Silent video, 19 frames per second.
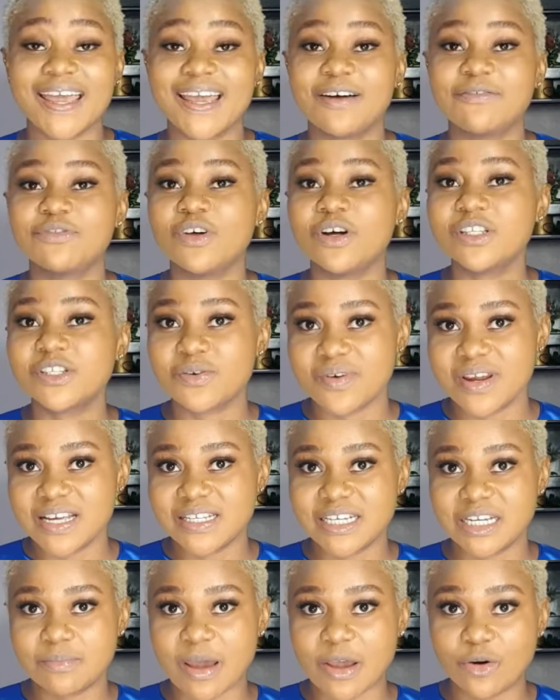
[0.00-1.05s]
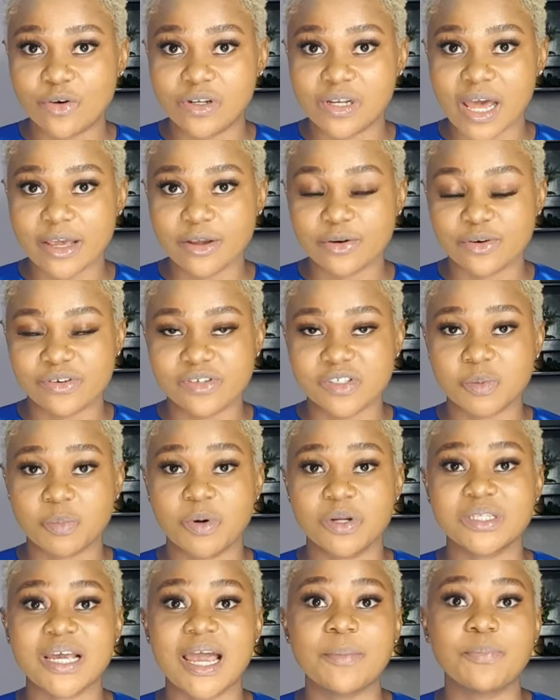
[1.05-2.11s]
I have not created my online course,
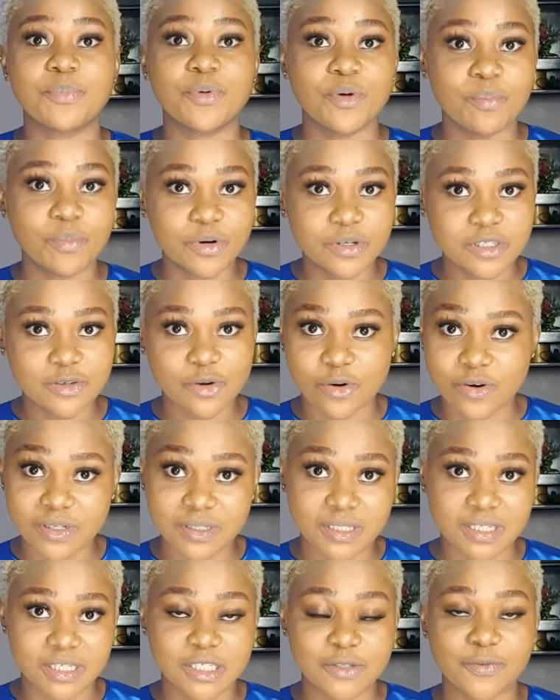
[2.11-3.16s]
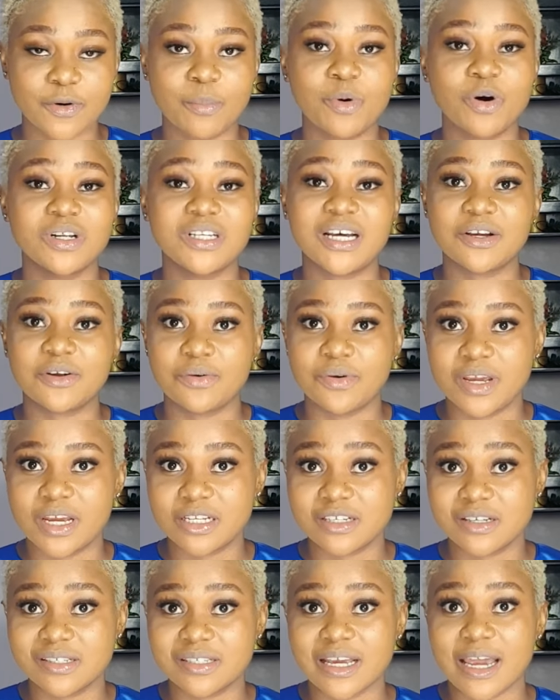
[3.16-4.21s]
but I promote courses from other
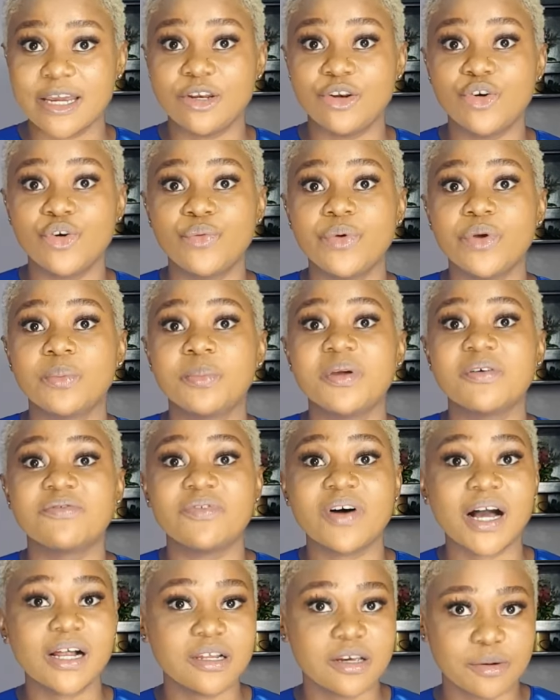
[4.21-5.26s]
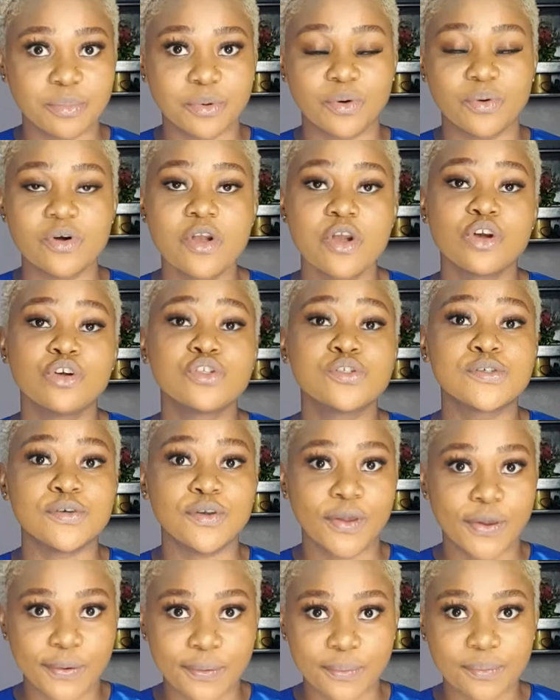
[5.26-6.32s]
creators I know will be valuable to
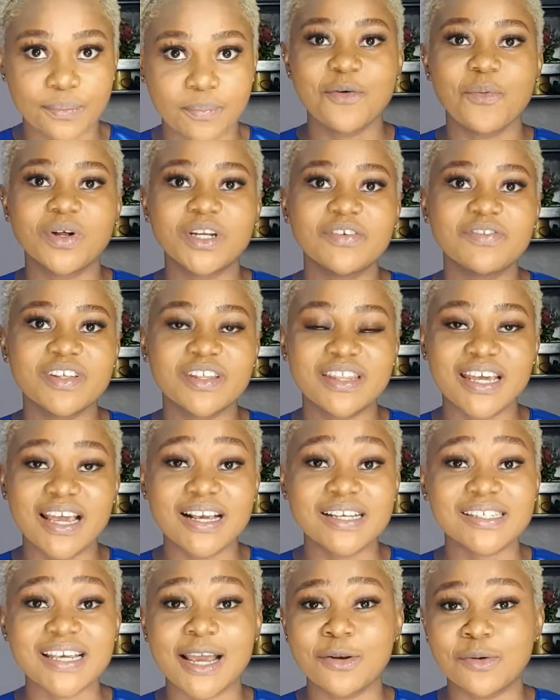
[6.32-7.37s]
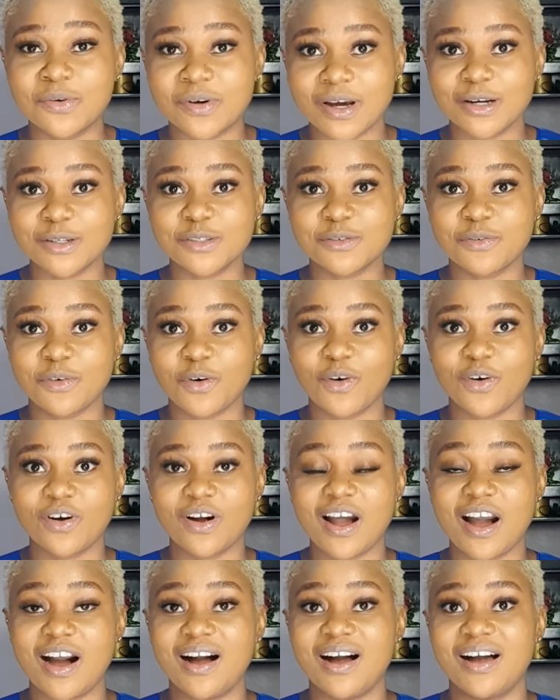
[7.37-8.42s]
you. One of the things I look out for
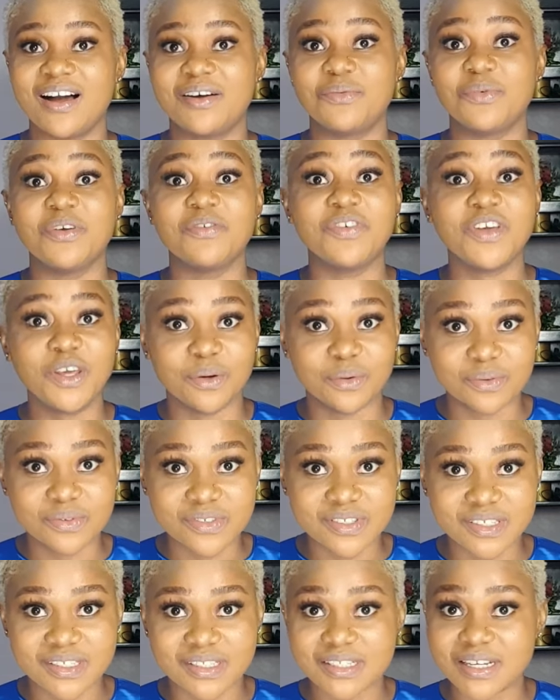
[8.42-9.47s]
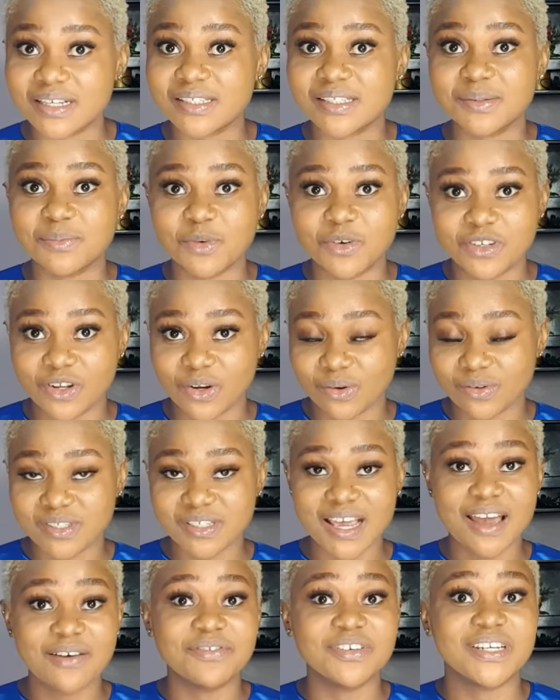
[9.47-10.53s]
are reviews, testimonials,
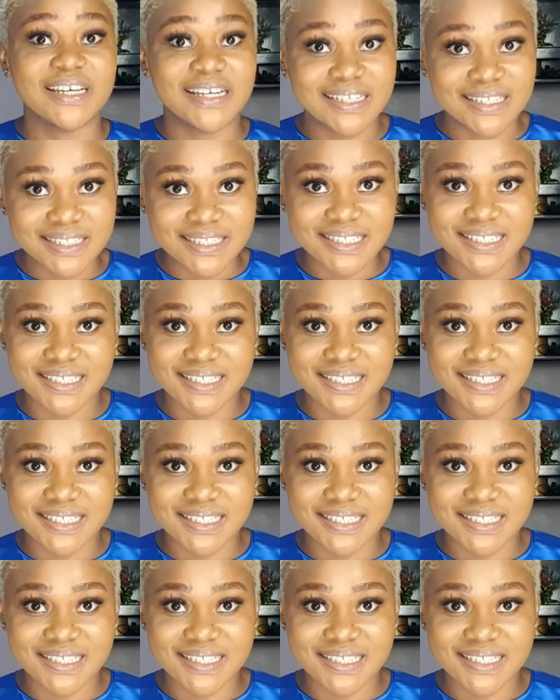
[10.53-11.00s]
evidence,